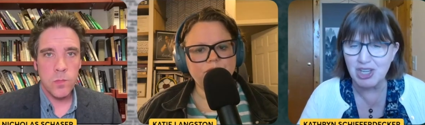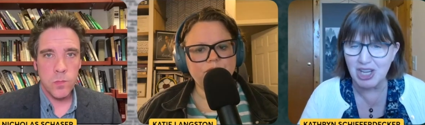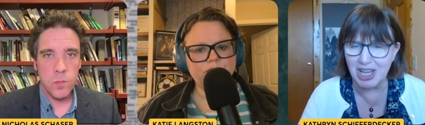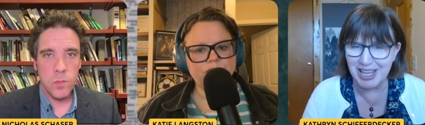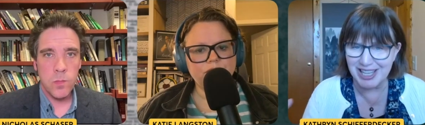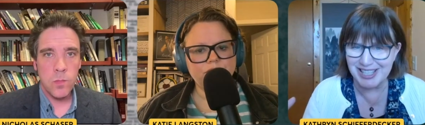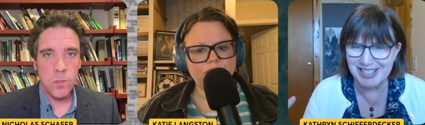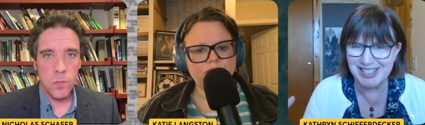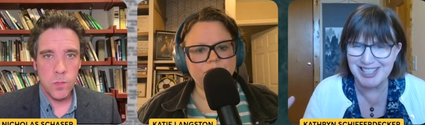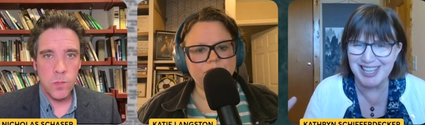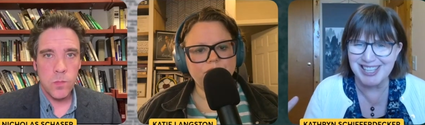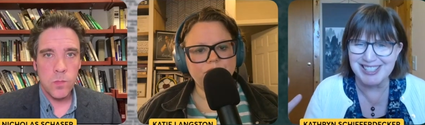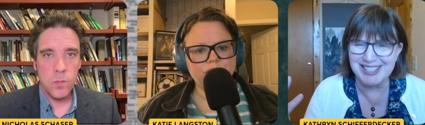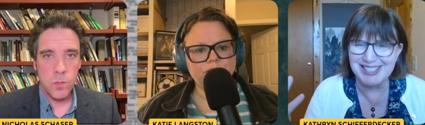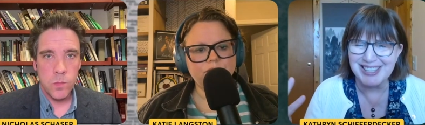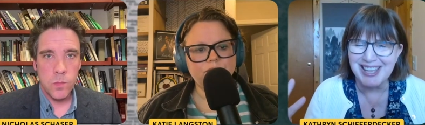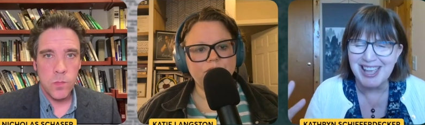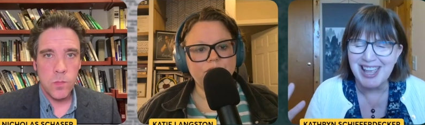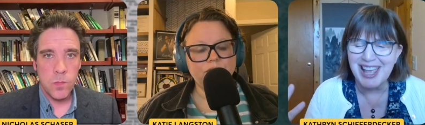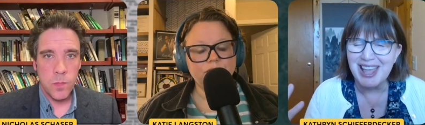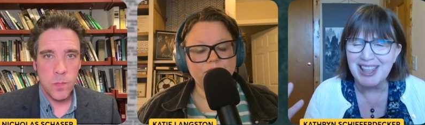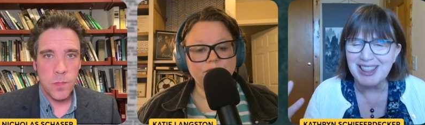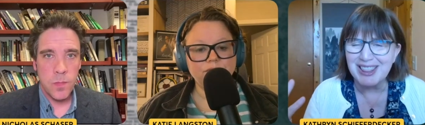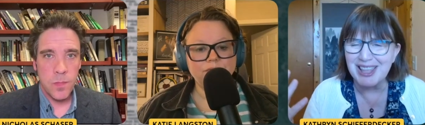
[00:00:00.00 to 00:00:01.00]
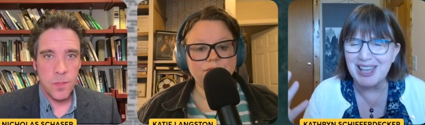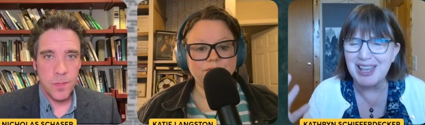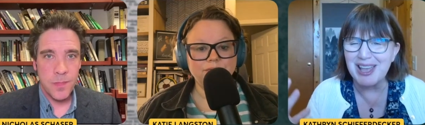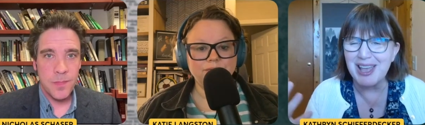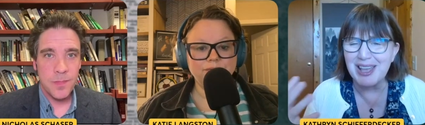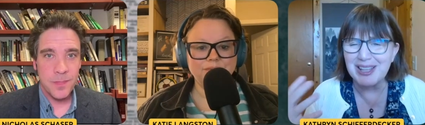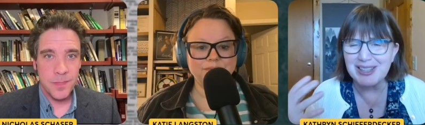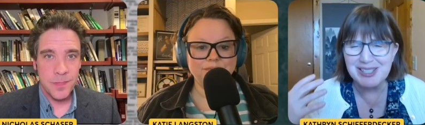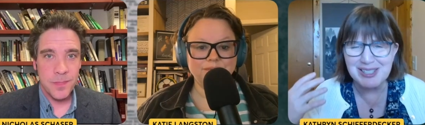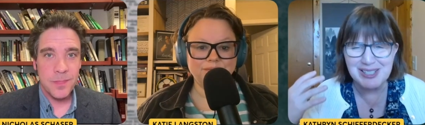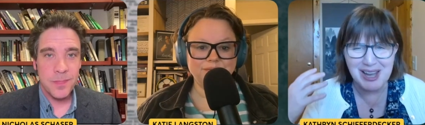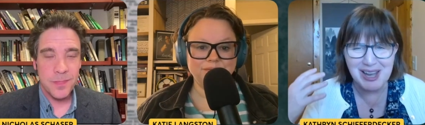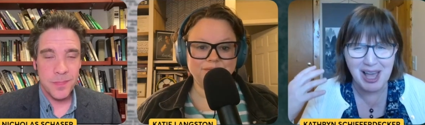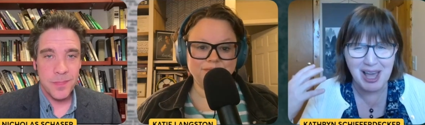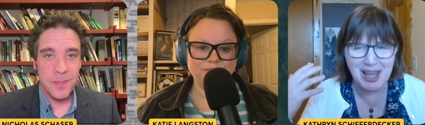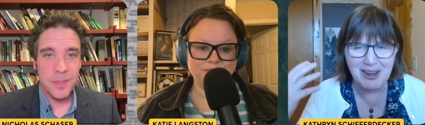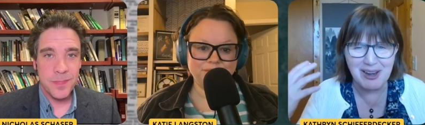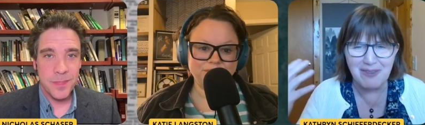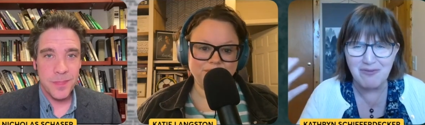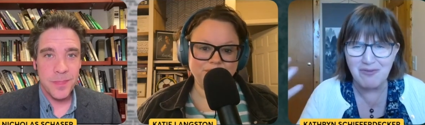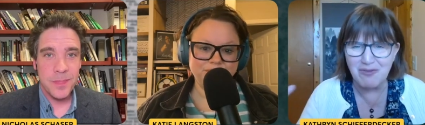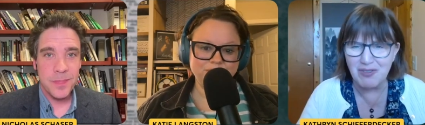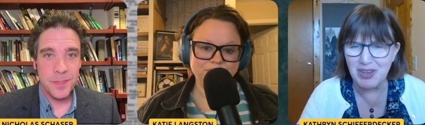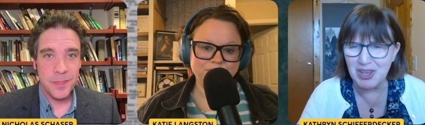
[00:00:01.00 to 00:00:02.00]
Speaker 1: Jesus, that it's
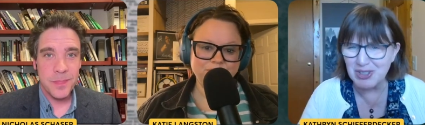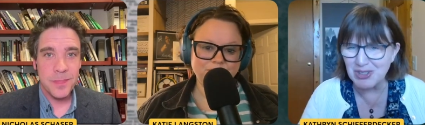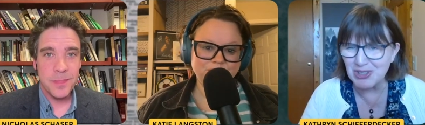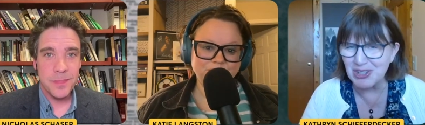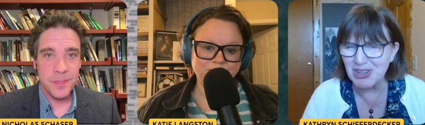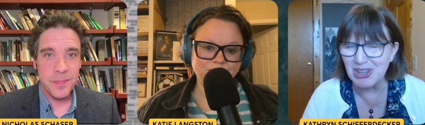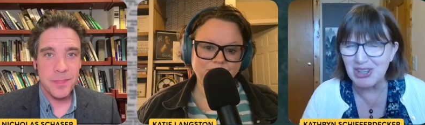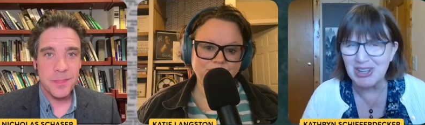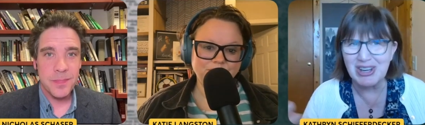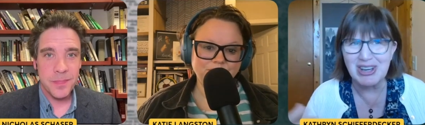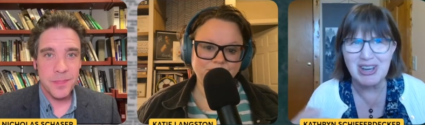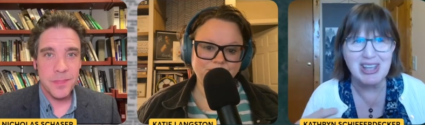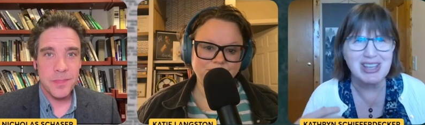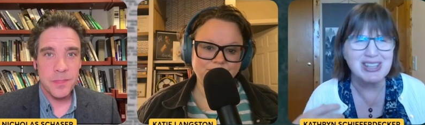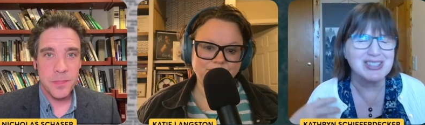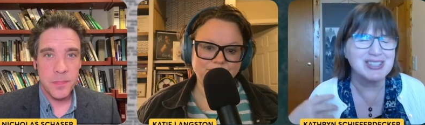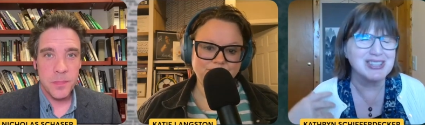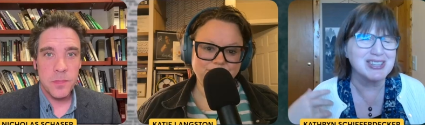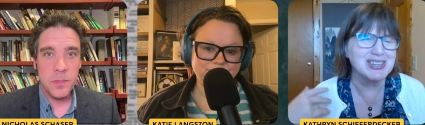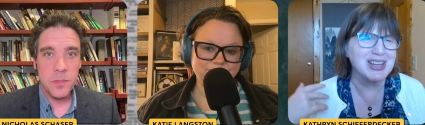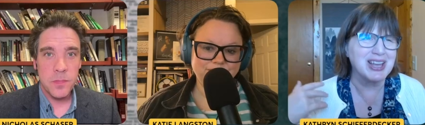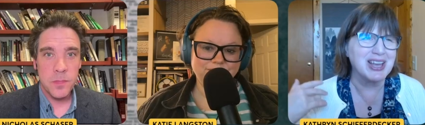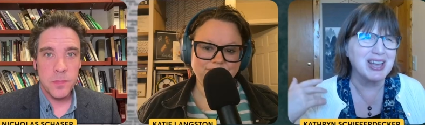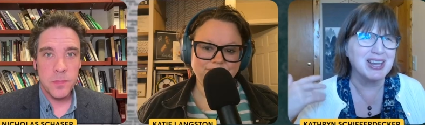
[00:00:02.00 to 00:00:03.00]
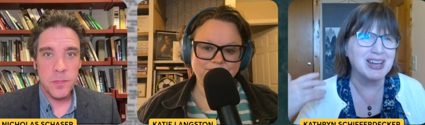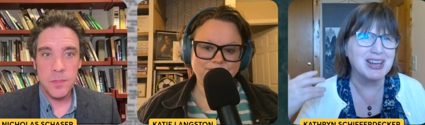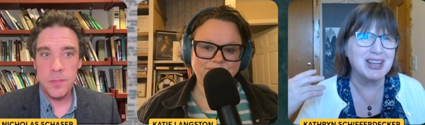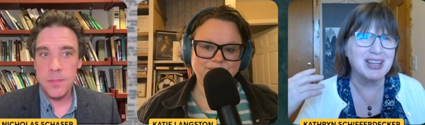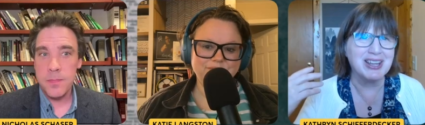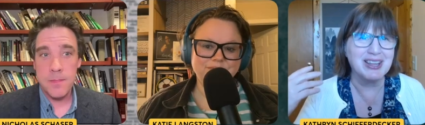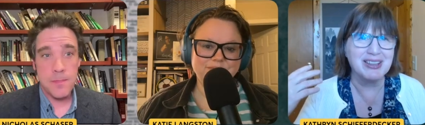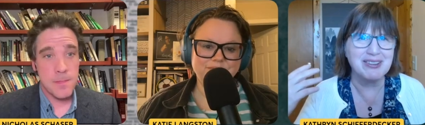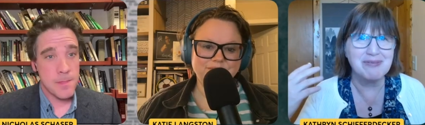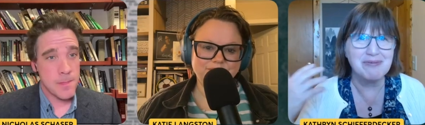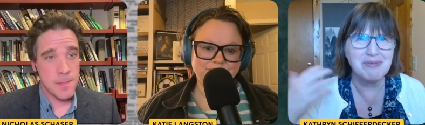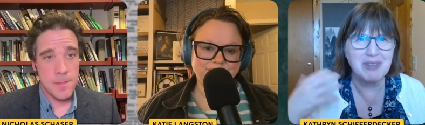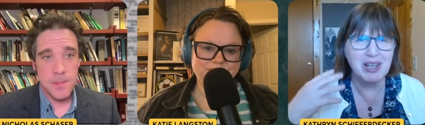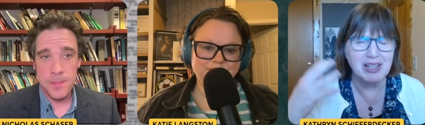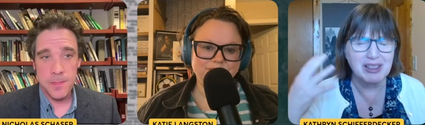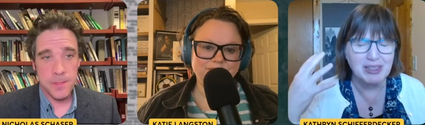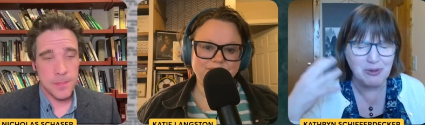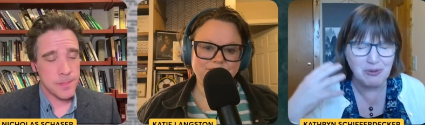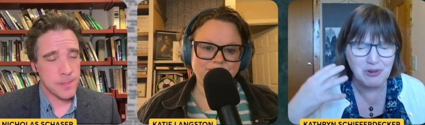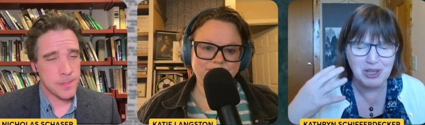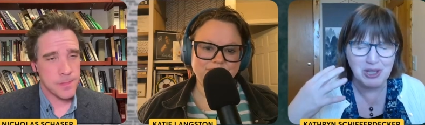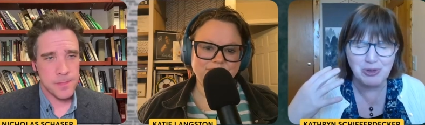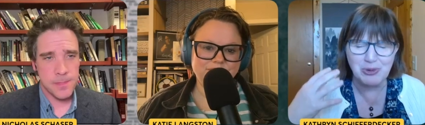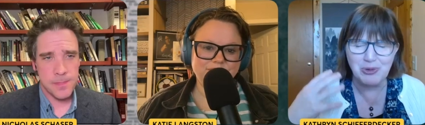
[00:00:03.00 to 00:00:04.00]
not a vision, it's not a,
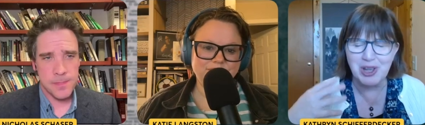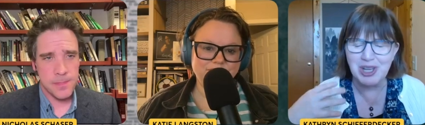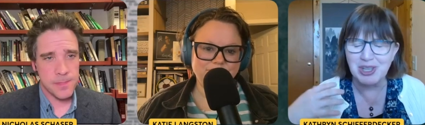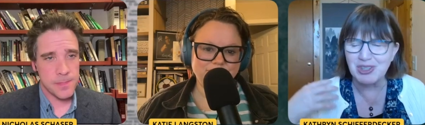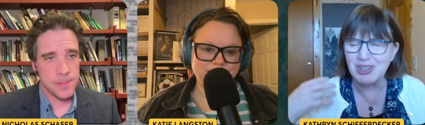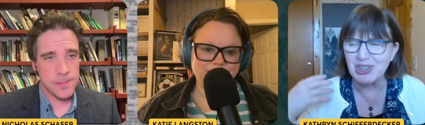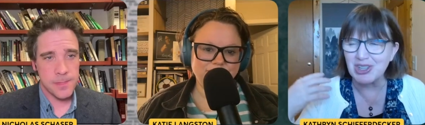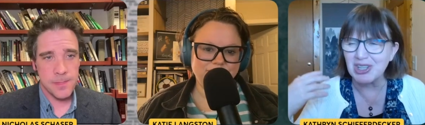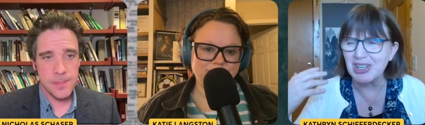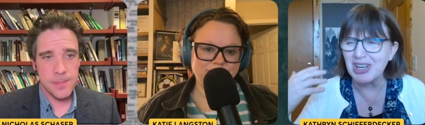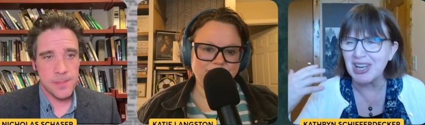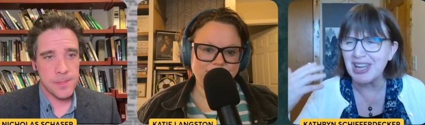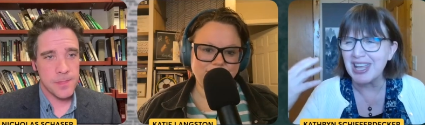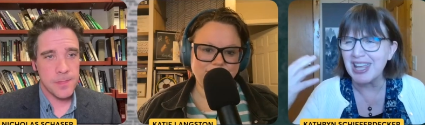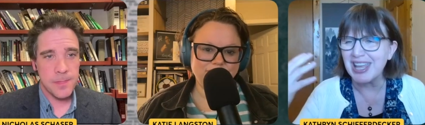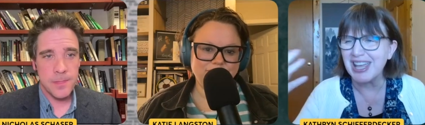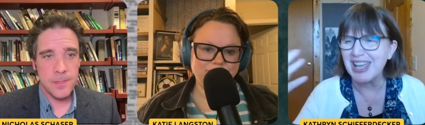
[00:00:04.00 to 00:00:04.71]
right? The resurrection,